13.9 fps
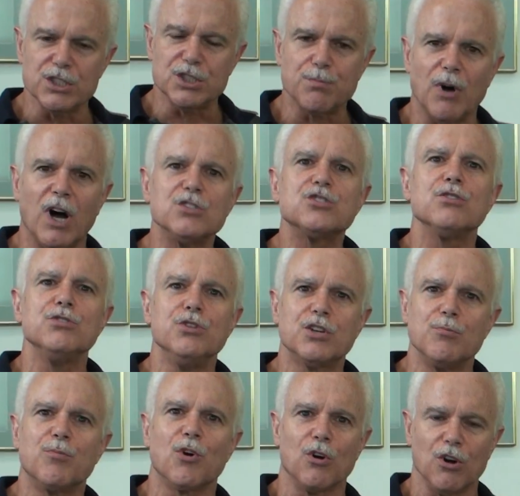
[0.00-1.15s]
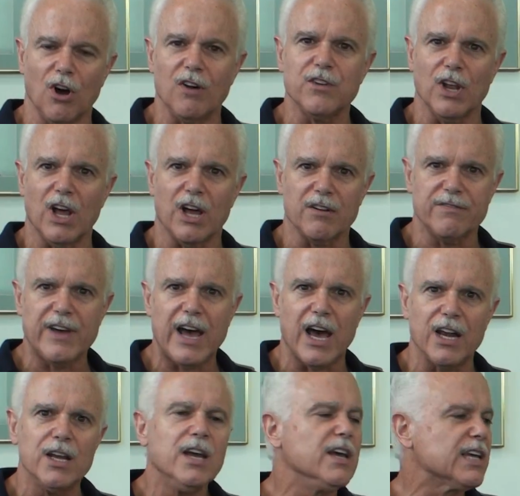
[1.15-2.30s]
response, so you can burn off a lot of
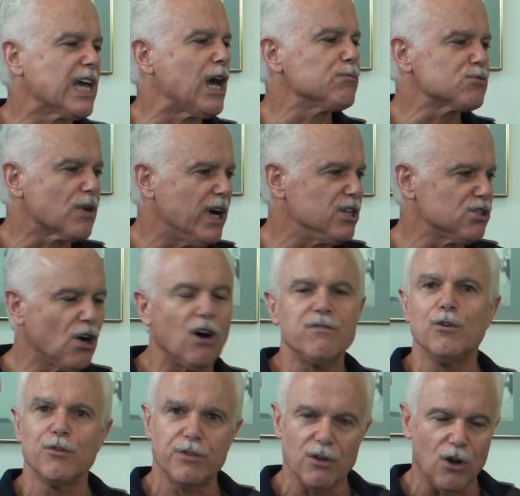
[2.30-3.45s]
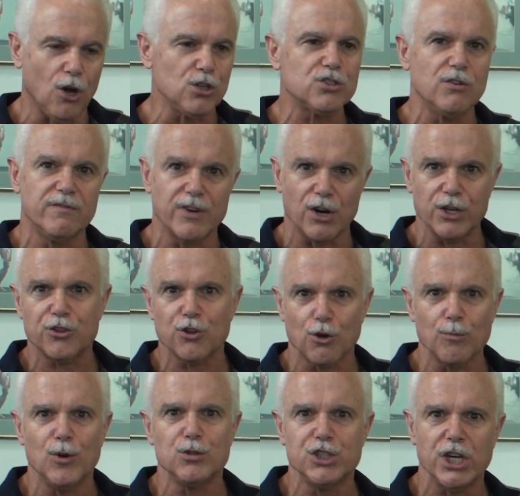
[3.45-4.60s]
fat. CAPTRI is also very
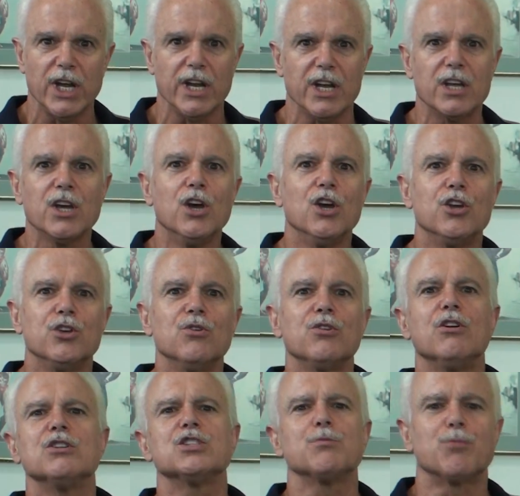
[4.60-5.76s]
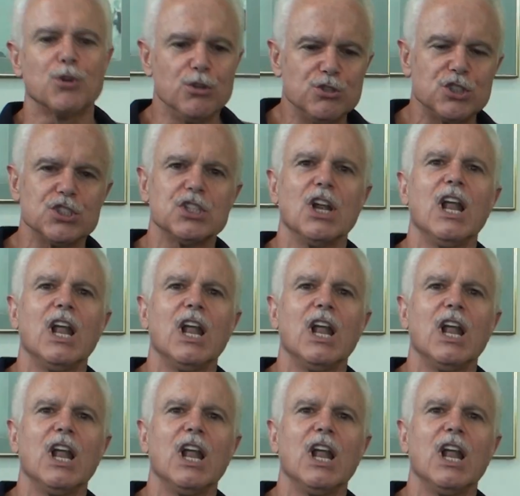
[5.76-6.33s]
thermogenic. You'll notice it produces a